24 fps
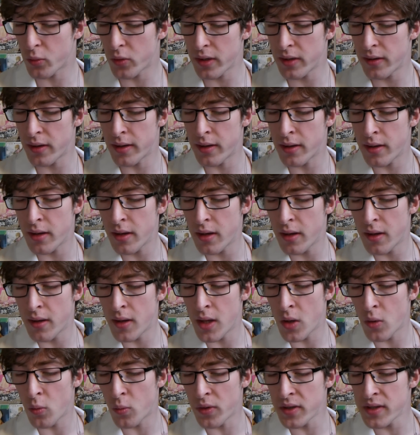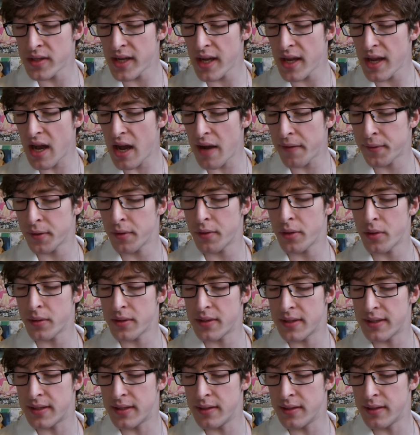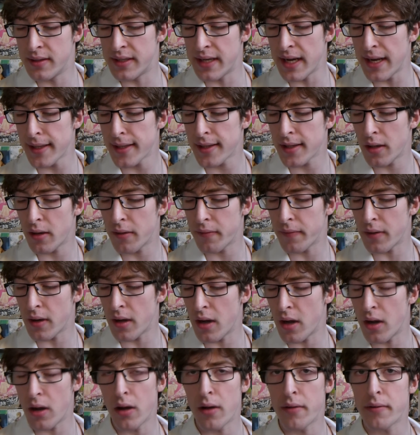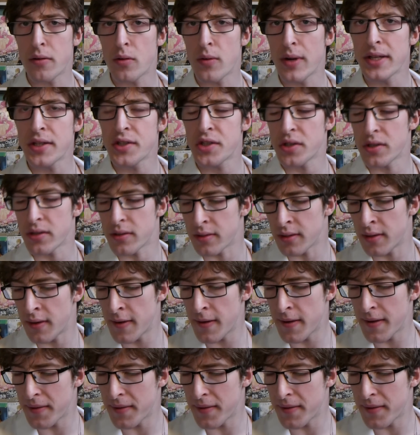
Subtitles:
One day after the death of a red shirt,